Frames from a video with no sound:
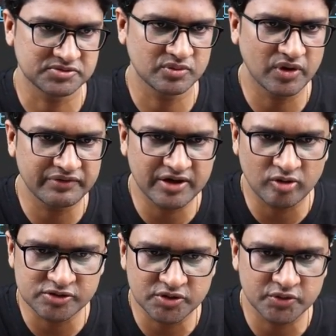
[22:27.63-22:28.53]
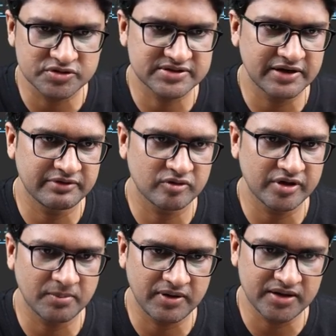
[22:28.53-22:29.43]
So what we can also do is that we can go
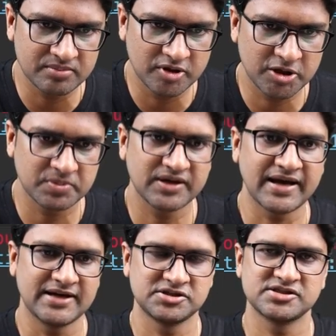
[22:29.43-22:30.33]
and apply the multiple catch,